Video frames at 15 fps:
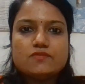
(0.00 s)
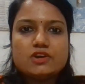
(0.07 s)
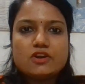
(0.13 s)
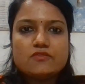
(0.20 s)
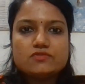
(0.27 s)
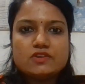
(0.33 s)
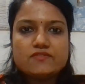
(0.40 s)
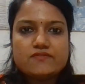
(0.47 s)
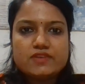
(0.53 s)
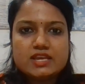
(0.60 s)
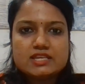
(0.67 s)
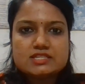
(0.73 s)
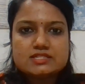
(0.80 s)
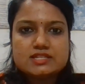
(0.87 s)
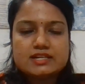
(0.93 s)
one of the
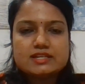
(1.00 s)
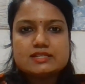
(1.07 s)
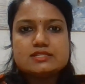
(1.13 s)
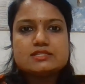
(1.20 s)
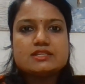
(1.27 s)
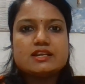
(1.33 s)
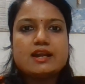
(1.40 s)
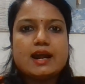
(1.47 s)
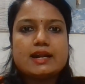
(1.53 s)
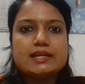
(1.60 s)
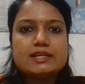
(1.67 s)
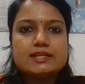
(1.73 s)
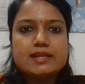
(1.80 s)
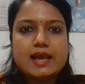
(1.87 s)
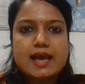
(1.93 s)
phase that is
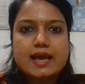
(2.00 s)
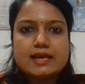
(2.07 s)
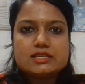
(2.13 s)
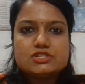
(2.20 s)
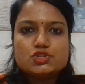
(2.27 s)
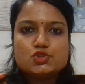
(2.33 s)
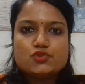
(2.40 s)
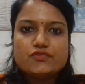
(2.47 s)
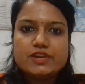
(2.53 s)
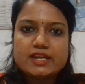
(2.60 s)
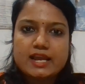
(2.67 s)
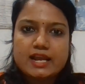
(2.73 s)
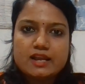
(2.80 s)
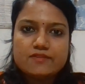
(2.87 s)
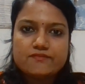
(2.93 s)
regarded as
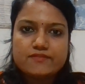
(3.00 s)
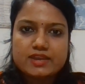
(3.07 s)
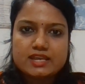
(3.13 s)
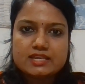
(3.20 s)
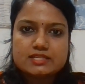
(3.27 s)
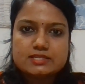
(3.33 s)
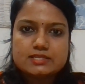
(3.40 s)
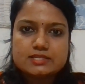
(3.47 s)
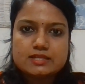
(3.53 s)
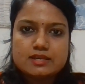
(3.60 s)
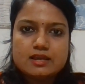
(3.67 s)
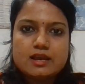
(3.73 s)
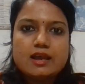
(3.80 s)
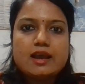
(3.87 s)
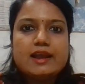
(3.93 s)
juvenile phase.
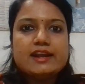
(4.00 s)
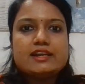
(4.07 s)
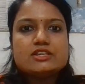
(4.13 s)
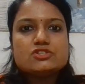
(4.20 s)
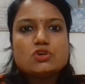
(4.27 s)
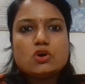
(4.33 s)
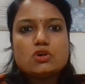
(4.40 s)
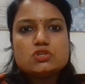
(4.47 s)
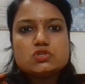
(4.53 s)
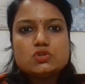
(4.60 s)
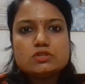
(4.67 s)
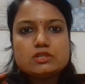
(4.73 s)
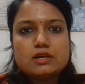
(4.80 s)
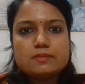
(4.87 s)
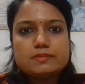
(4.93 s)
It is also
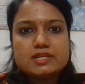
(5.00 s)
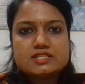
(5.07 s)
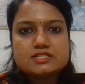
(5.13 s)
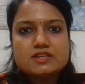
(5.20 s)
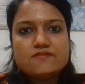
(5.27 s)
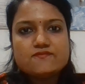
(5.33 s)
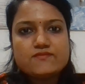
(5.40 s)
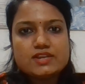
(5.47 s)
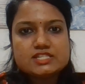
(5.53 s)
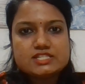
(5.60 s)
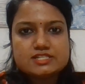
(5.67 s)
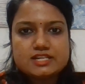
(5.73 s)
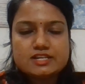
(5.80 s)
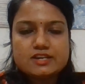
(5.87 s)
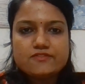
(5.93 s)
termed as the
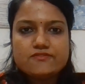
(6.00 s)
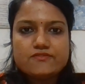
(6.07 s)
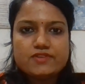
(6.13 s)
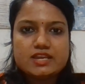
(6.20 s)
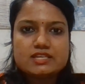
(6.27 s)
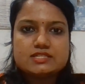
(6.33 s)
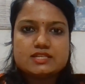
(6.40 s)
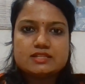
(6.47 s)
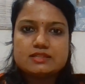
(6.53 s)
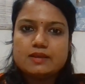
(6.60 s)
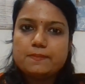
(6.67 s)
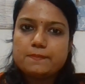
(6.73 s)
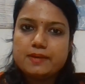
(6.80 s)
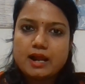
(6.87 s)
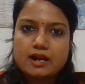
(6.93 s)
vegetative phase in the
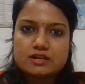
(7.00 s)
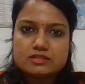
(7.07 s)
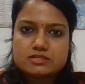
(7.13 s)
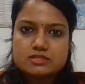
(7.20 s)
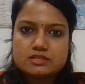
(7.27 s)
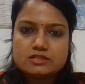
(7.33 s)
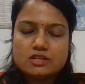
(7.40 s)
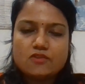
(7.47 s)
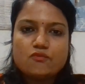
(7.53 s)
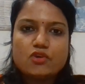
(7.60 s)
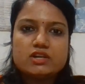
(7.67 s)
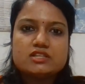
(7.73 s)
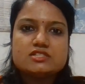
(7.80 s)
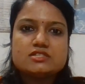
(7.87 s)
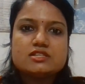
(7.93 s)
plants. Now what
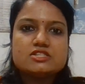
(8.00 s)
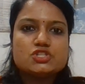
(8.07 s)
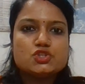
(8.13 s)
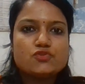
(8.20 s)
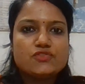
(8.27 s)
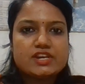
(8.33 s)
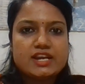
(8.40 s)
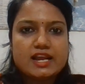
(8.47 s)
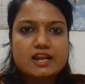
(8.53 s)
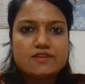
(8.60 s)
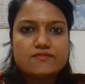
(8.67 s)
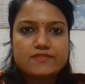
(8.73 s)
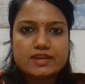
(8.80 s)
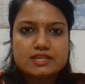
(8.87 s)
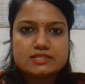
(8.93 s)
is this juvenile
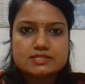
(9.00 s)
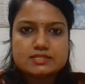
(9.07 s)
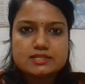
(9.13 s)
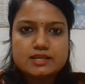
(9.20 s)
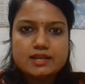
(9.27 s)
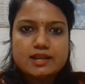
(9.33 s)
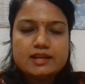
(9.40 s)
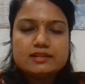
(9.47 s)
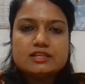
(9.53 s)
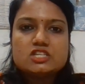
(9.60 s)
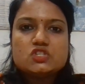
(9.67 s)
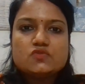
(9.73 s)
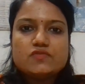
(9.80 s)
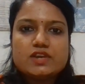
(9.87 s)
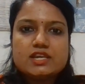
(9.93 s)
phase? This
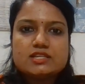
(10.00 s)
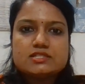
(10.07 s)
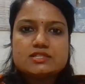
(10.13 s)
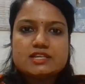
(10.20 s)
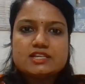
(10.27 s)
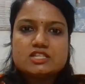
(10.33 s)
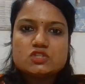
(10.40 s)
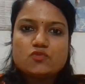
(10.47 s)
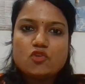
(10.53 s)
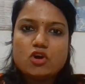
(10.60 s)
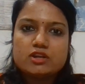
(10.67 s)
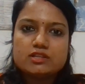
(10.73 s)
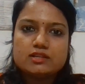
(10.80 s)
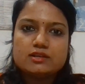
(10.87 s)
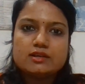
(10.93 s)
phase is for
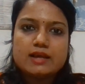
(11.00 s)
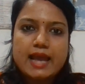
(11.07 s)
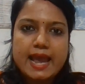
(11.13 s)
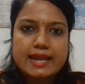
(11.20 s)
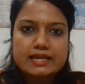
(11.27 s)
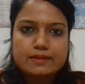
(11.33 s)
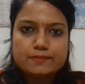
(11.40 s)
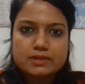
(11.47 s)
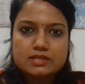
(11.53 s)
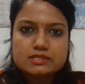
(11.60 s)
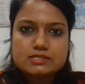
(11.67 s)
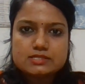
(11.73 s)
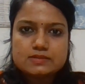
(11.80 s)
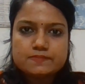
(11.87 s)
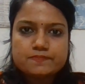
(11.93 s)
the
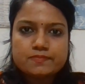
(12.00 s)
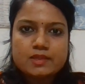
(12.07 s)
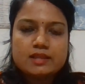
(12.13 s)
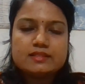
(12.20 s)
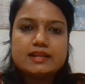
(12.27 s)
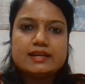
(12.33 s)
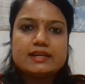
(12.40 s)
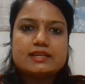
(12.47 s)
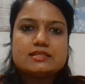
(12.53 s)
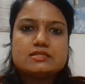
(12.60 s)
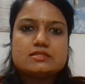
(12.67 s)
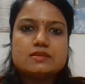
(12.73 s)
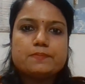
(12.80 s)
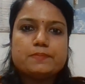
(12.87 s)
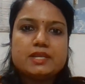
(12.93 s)
animals, that is
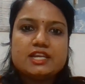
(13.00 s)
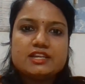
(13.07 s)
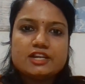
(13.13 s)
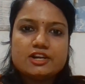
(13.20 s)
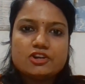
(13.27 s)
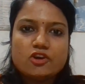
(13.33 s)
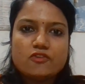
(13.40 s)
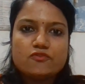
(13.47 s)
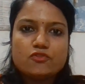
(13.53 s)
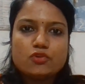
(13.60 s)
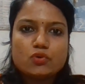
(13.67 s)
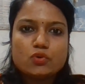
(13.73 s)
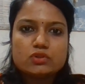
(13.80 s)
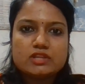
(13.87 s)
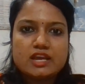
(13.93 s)
the period of
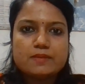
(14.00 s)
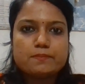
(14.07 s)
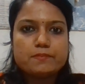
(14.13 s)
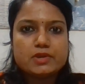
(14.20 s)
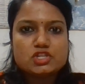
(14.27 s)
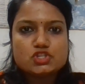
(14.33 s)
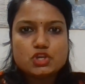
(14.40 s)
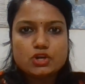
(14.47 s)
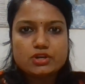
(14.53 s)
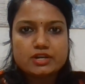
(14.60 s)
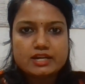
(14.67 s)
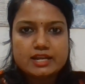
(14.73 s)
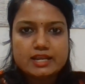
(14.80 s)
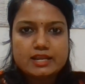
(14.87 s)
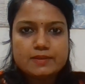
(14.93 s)
growth and
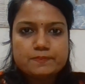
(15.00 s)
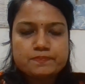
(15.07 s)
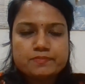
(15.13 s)
maturity